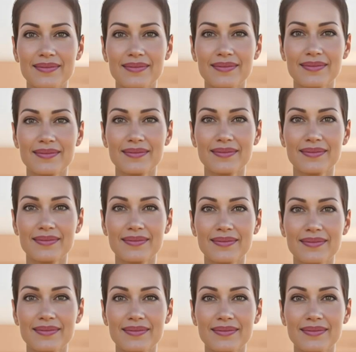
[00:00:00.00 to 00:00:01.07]

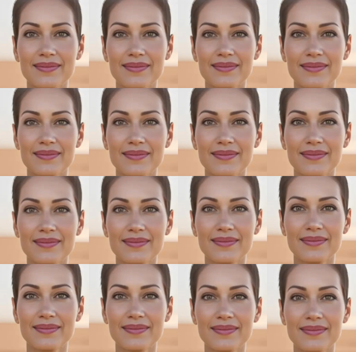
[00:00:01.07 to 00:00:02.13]

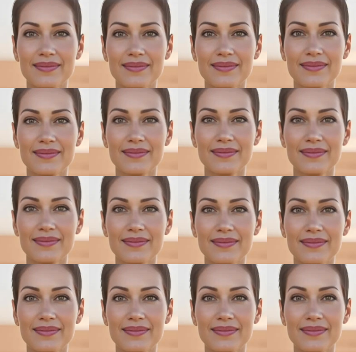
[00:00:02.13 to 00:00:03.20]

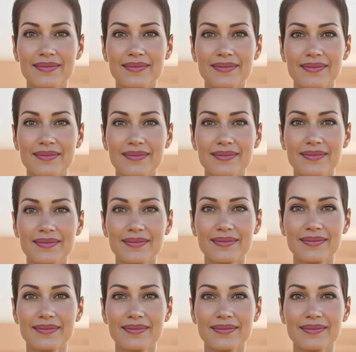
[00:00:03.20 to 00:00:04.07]
(silent)